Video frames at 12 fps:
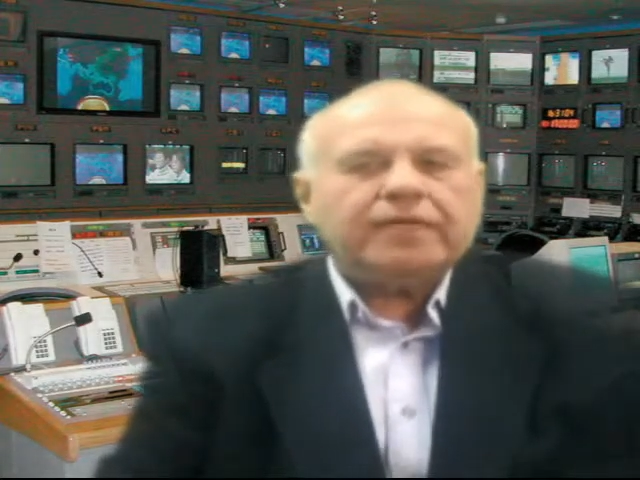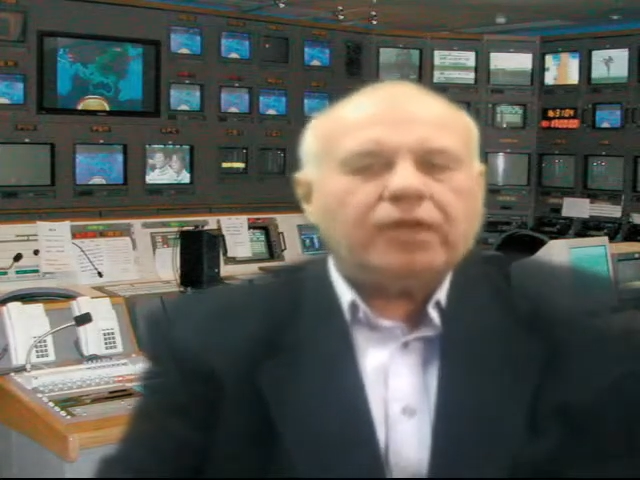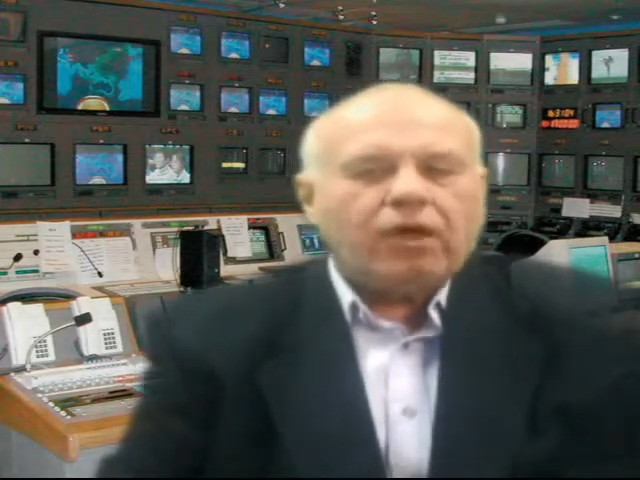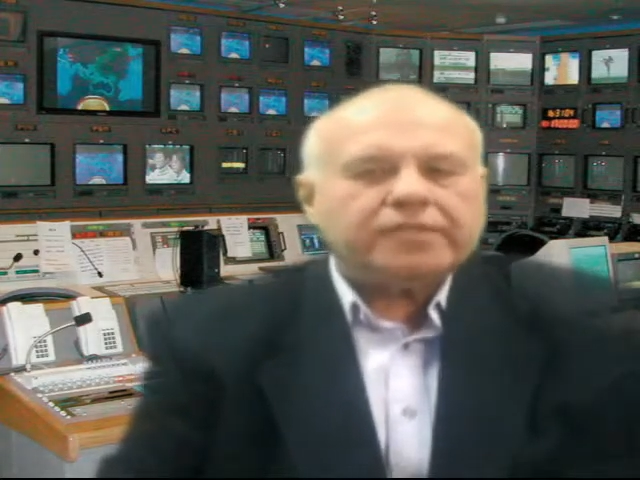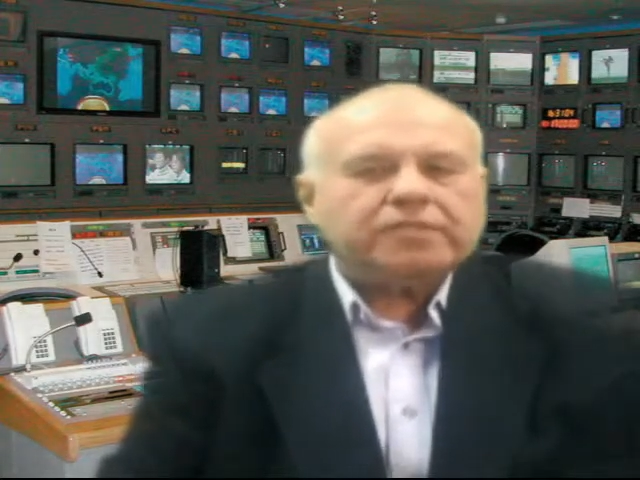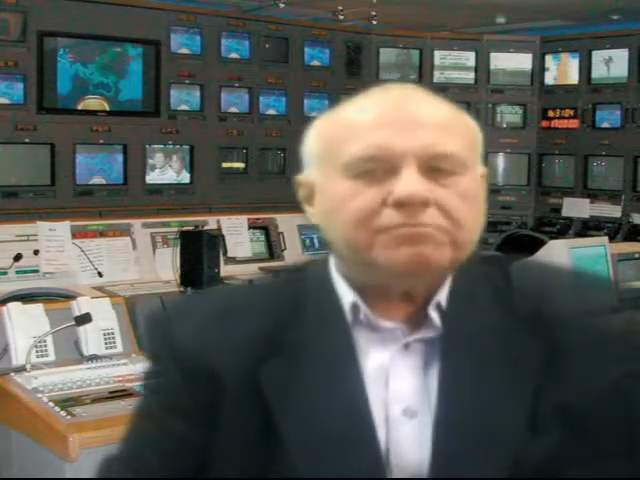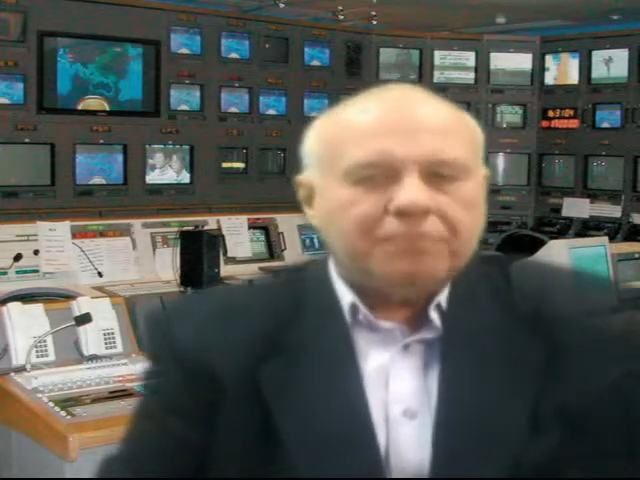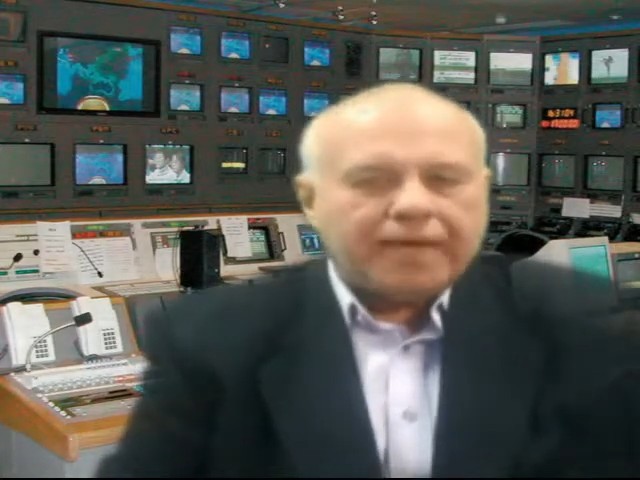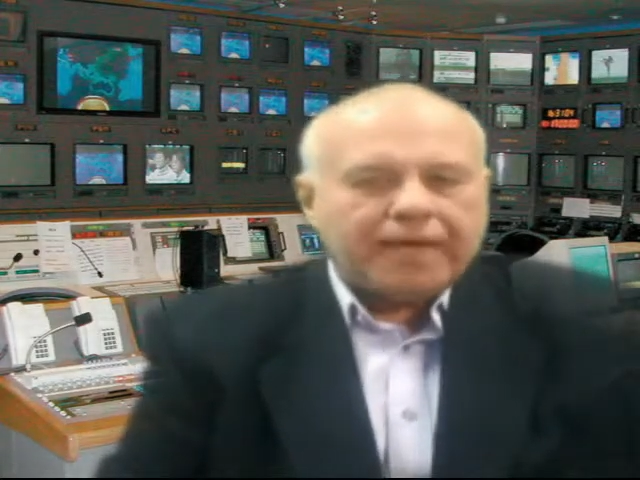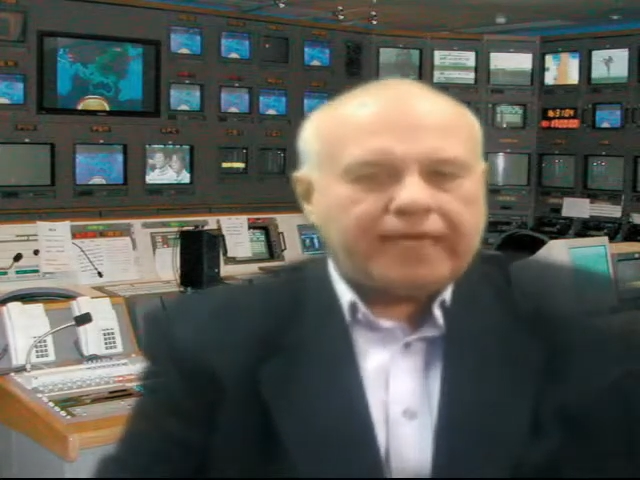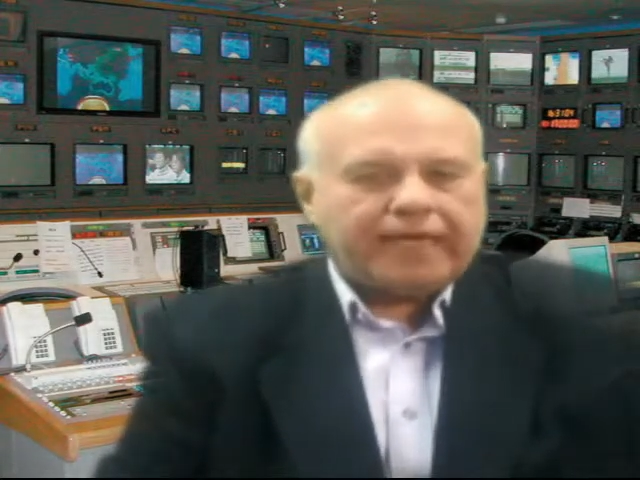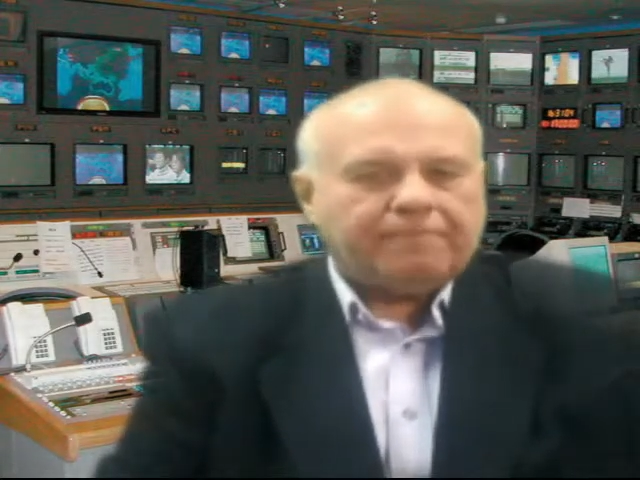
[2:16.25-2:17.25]
lost
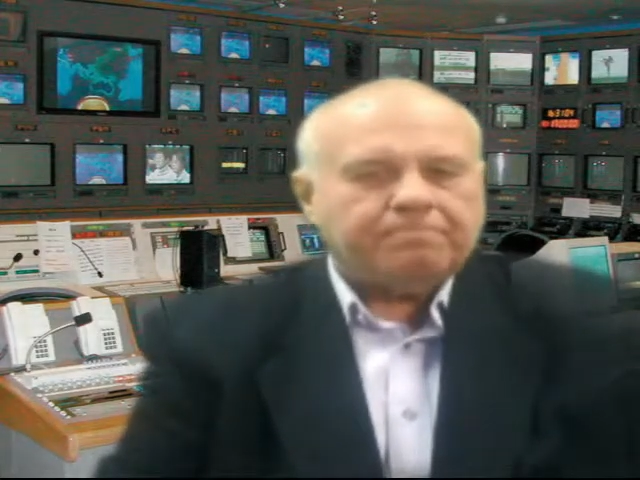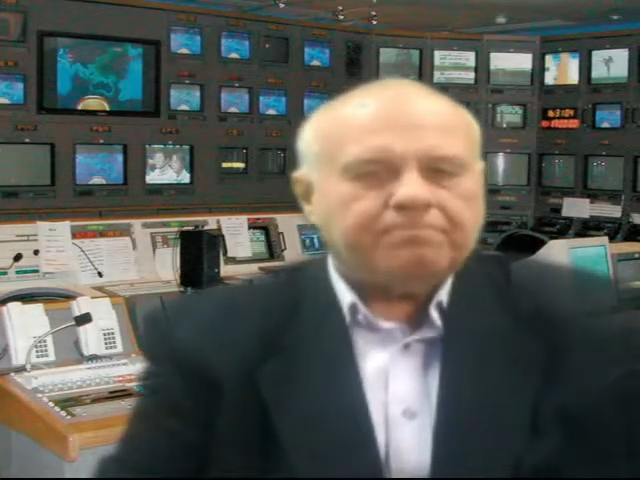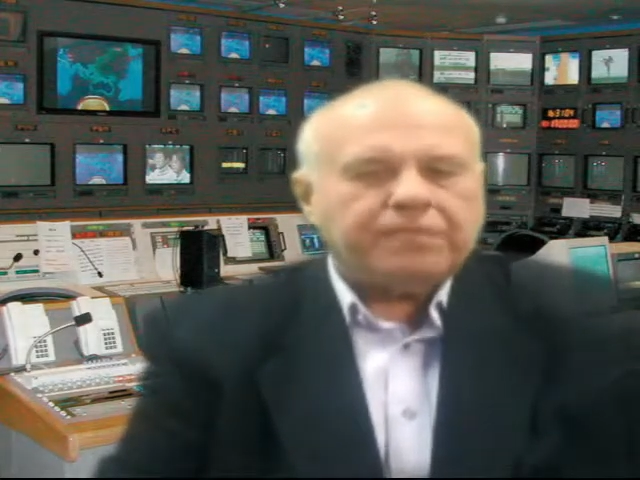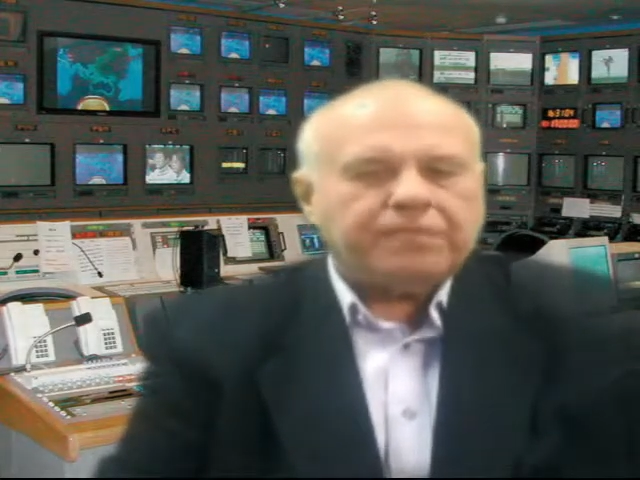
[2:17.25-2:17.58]
money?